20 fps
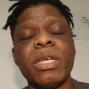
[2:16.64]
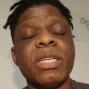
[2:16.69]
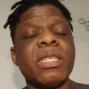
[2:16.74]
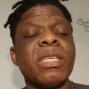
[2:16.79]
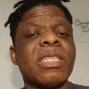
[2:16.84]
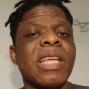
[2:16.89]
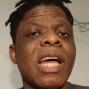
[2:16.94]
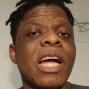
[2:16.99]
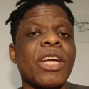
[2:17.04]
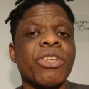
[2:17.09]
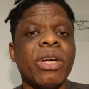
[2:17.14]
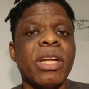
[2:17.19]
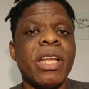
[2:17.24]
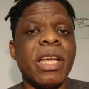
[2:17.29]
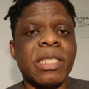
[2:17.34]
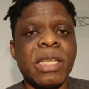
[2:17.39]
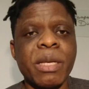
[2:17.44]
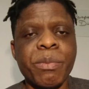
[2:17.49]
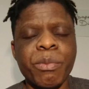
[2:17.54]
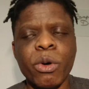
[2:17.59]
This is
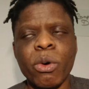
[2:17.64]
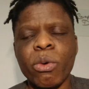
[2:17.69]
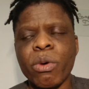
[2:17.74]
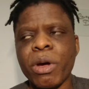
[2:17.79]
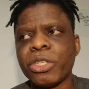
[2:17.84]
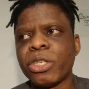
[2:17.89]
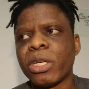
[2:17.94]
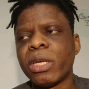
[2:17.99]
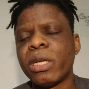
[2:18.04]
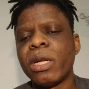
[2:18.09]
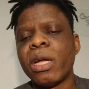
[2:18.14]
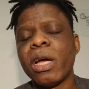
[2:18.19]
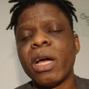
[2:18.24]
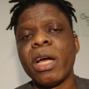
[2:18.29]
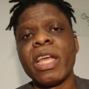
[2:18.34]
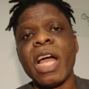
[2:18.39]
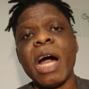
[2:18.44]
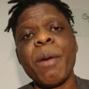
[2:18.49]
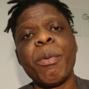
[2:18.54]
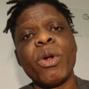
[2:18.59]
actually a simple question.
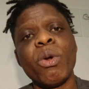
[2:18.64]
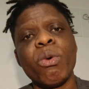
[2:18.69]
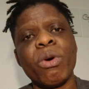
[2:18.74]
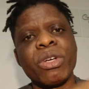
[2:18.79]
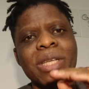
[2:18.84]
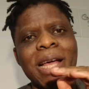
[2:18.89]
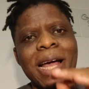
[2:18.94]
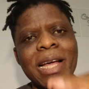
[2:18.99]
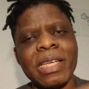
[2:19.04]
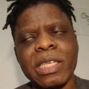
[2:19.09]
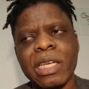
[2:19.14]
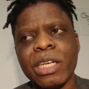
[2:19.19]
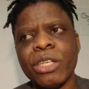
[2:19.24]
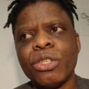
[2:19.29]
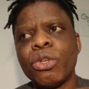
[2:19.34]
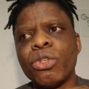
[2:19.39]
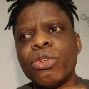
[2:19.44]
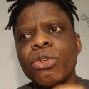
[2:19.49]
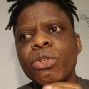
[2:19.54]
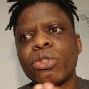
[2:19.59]
Yaa Pono was
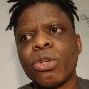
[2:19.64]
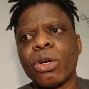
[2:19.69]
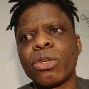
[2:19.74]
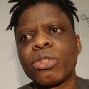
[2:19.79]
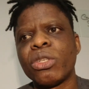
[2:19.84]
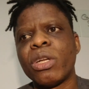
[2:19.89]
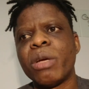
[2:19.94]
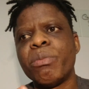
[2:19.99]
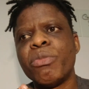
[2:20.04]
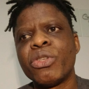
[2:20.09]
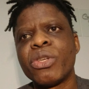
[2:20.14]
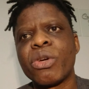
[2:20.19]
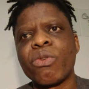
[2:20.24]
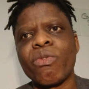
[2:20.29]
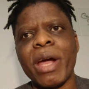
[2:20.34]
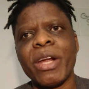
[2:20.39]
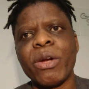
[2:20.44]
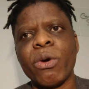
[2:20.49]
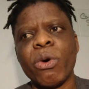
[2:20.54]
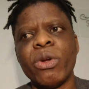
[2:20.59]
asking, do you talk to the
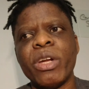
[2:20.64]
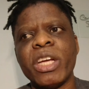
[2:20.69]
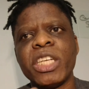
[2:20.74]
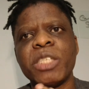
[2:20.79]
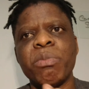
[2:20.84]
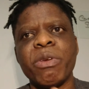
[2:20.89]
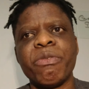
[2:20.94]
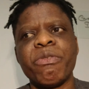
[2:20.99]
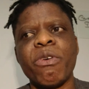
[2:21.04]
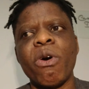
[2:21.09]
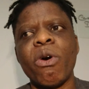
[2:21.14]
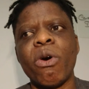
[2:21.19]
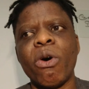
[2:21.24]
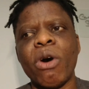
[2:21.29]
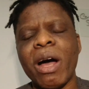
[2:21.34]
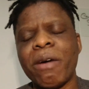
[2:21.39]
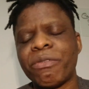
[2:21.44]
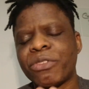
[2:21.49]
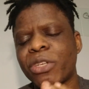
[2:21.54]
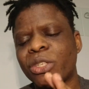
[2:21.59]
music right owners before
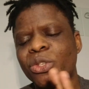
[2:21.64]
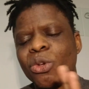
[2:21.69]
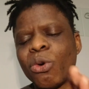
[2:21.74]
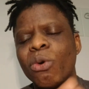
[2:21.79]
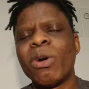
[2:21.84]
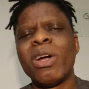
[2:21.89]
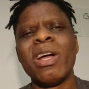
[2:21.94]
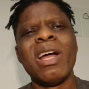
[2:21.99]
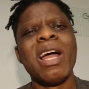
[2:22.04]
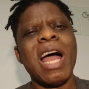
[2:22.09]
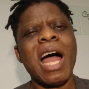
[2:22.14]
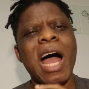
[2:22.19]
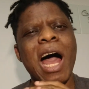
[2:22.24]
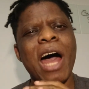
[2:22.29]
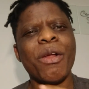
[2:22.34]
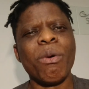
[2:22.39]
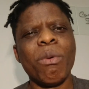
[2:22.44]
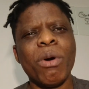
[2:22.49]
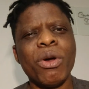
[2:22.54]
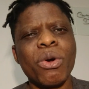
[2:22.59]
or after? So
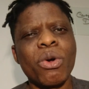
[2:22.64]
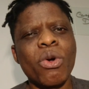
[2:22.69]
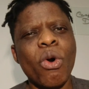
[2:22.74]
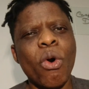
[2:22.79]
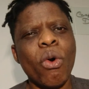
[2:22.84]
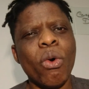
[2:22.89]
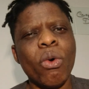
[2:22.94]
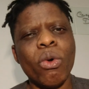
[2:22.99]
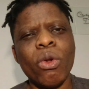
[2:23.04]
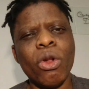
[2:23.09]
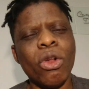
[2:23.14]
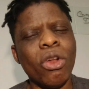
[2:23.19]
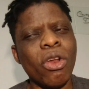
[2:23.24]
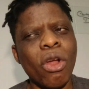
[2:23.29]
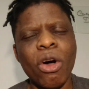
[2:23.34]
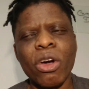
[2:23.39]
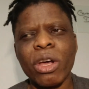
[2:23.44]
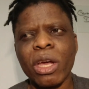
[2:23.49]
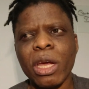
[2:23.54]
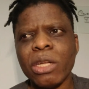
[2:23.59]
I don't want to go
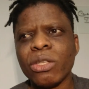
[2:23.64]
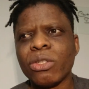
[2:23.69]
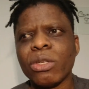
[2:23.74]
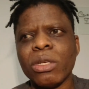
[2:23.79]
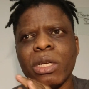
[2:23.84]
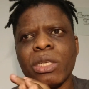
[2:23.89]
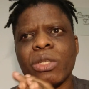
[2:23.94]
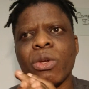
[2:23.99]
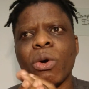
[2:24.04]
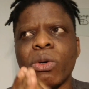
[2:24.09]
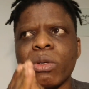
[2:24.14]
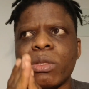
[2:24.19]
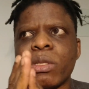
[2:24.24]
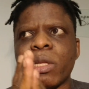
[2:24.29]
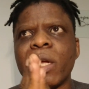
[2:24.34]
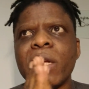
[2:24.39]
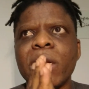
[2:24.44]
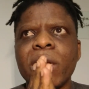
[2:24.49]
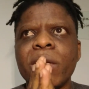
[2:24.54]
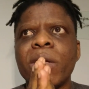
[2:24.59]
long into this whole
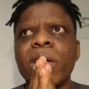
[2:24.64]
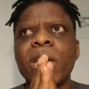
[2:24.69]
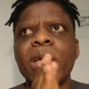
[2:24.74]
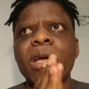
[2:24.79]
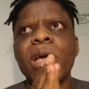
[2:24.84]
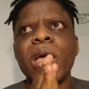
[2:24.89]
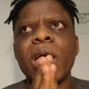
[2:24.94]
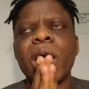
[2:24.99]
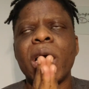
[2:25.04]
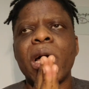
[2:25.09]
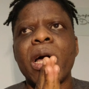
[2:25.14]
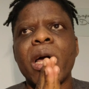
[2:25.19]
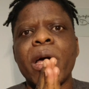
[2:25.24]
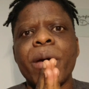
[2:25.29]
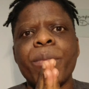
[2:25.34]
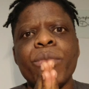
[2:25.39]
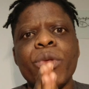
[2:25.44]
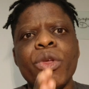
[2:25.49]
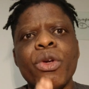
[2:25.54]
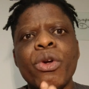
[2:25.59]
thing.
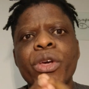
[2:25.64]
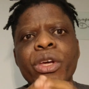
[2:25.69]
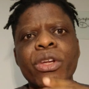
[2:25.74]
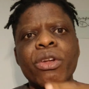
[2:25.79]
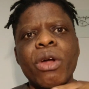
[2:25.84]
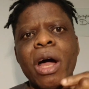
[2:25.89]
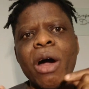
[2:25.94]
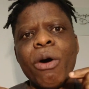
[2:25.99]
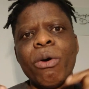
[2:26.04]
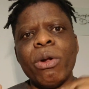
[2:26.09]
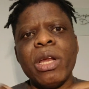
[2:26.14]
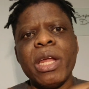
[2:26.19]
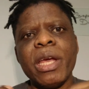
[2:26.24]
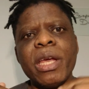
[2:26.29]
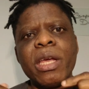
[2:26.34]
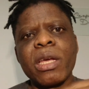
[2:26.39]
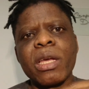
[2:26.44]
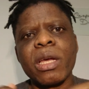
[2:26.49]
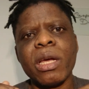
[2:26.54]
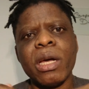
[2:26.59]
I'll
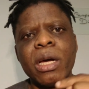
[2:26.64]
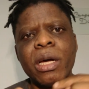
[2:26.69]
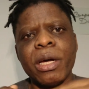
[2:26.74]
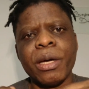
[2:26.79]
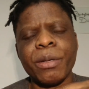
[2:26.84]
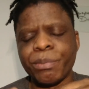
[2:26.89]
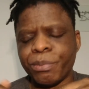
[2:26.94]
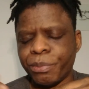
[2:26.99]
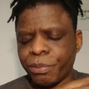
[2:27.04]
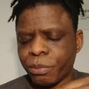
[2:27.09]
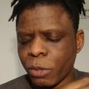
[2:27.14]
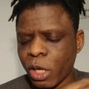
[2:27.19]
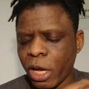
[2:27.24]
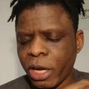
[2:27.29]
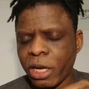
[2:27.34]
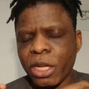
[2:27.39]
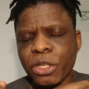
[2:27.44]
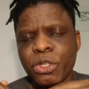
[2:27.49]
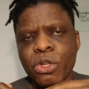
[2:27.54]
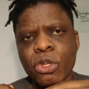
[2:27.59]
link
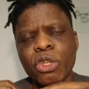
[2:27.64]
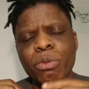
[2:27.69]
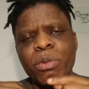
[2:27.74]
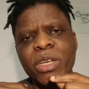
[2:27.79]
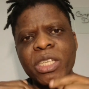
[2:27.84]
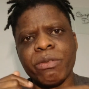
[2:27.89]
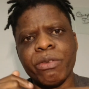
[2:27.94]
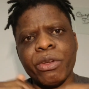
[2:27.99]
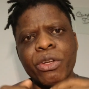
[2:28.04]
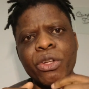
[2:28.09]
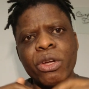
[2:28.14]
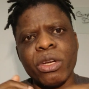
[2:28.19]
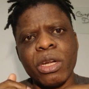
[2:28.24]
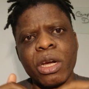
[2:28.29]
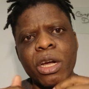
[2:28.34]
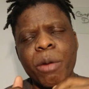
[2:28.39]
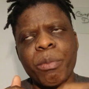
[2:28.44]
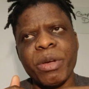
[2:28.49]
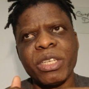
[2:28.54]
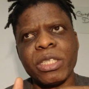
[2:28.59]
Headless YouTuber's video
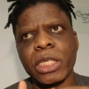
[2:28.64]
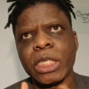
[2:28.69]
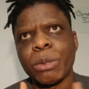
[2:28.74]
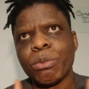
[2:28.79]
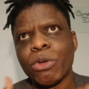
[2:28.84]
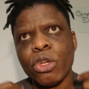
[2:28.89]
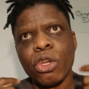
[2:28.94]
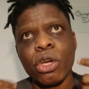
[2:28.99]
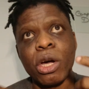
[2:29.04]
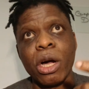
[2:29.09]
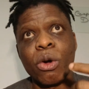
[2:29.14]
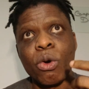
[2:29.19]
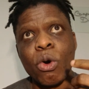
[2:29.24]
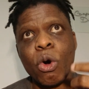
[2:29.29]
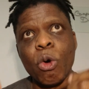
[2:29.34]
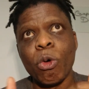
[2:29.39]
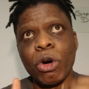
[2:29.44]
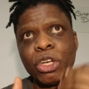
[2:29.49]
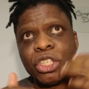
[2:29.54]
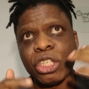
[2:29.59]
in the comment section. You can
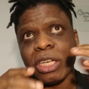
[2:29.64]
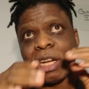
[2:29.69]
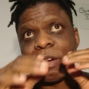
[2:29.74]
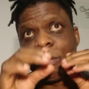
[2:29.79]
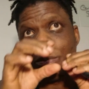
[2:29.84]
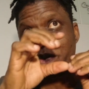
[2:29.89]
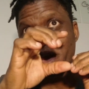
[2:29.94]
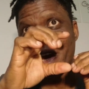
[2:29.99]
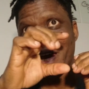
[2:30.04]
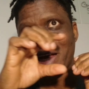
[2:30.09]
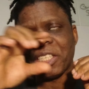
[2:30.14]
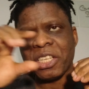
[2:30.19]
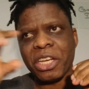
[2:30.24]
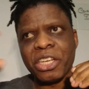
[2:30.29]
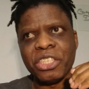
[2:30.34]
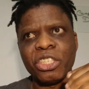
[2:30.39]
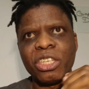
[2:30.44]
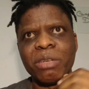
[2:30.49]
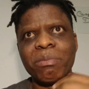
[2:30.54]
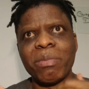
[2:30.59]
go watch it and pay
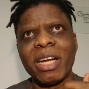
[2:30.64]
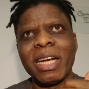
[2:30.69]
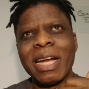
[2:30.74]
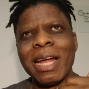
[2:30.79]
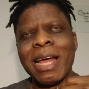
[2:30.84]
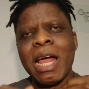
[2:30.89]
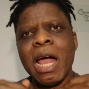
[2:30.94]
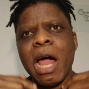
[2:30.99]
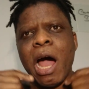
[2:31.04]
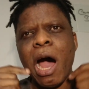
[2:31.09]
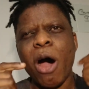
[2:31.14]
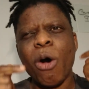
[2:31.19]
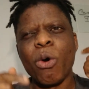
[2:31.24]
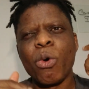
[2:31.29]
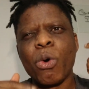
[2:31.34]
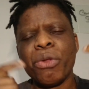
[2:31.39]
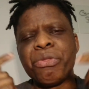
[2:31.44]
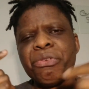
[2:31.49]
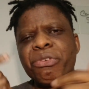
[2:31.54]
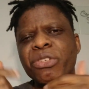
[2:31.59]
attention. But
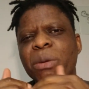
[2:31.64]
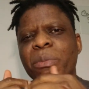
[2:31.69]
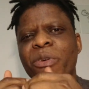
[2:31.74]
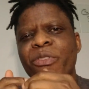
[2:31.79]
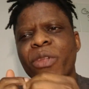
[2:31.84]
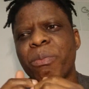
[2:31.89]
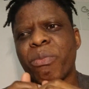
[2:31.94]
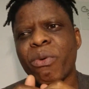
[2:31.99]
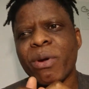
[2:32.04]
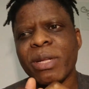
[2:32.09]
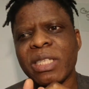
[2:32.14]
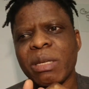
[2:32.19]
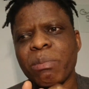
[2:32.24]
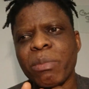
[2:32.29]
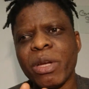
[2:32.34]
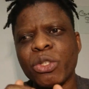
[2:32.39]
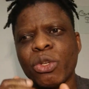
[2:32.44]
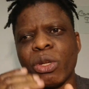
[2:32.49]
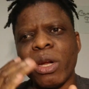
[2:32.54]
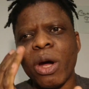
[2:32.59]
I'll go through some of the points
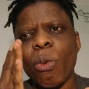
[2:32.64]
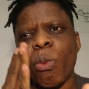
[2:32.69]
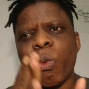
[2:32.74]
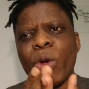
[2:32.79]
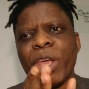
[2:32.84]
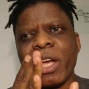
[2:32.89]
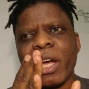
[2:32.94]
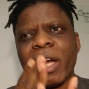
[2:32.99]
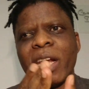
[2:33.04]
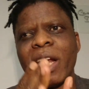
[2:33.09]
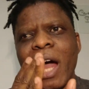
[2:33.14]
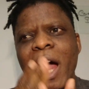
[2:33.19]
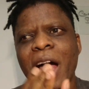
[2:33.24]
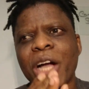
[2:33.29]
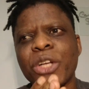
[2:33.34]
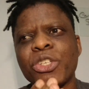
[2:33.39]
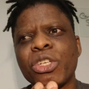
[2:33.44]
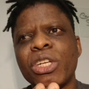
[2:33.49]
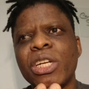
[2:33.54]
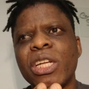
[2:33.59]
he made so that we can
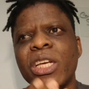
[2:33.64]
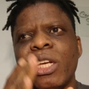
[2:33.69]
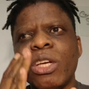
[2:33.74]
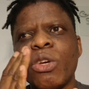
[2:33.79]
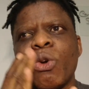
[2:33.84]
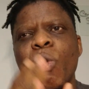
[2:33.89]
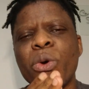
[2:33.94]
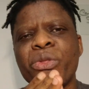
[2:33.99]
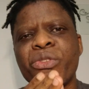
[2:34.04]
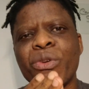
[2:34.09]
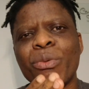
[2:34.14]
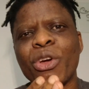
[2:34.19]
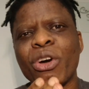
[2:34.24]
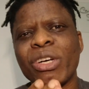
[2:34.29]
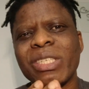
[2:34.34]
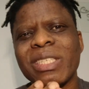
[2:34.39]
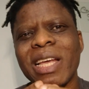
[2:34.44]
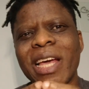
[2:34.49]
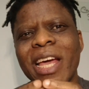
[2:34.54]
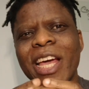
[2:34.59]
actually go through,
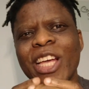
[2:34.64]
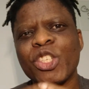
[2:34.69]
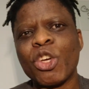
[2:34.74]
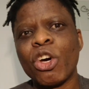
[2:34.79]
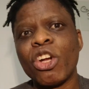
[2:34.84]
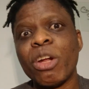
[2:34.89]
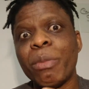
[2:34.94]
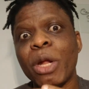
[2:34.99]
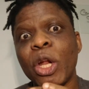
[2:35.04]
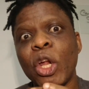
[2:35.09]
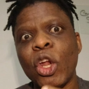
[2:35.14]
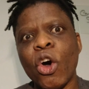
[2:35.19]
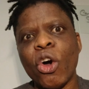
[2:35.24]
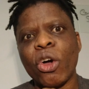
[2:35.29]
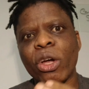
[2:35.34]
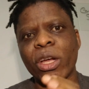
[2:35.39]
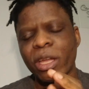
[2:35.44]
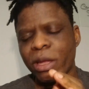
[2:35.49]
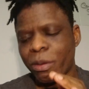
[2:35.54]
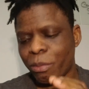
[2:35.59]
because it's going to be
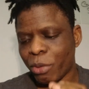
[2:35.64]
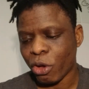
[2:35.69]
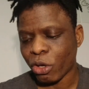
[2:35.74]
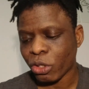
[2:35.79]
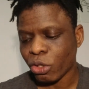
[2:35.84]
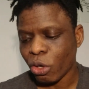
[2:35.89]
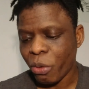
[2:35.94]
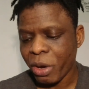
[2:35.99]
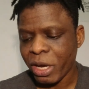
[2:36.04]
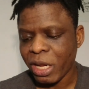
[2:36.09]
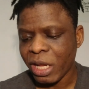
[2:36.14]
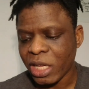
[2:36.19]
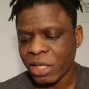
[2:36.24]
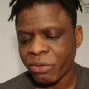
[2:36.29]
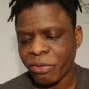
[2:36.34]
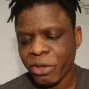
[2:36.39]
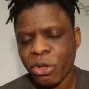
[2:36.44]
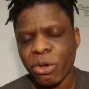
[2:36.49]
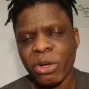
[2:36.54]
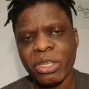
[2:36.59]
long, because already
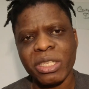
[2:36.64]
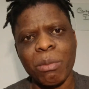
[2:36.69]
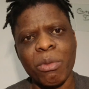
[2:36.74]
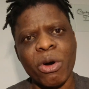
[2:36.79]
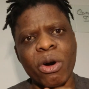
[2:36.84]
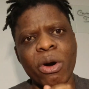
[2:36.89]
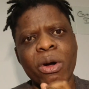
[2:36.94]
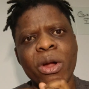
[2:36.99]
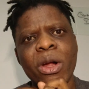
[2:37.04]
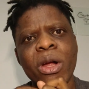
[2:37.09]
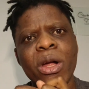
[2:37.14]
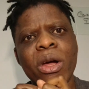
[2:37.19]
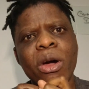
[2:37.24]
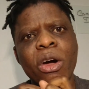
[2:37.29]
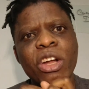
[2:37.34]
his video is about